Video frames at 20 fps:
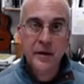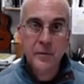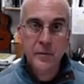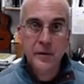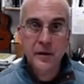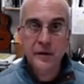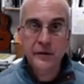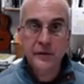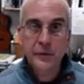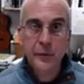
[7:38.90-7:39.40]
that can
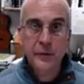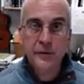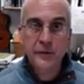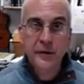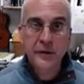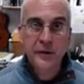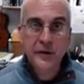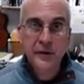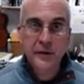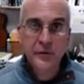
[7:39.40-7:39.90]
be
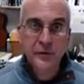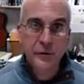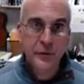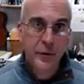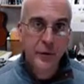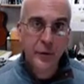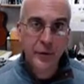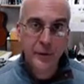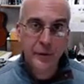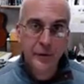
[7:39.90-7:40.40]
exquisitely
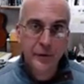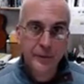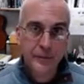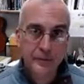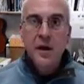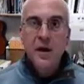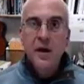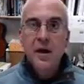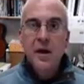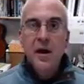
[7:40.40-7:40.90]
controlled.
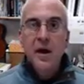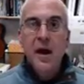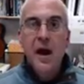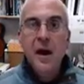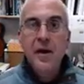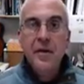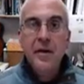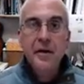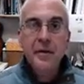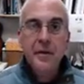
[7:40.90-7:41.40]

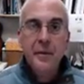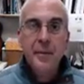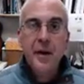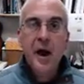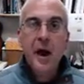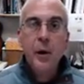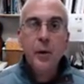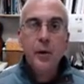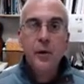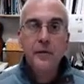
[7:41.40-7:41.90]
I think the
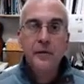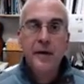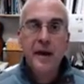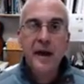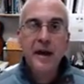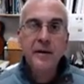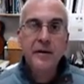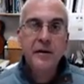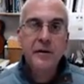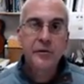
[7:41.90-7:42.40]
power of
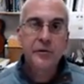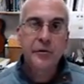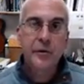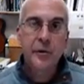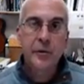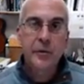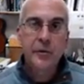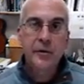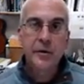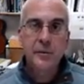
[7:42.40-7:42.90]
gain
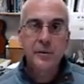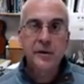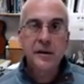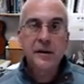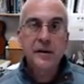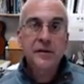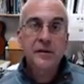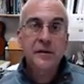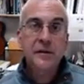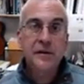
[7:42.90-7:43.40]
control can be
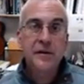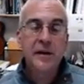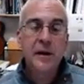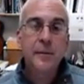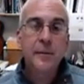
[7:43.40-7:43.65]
easily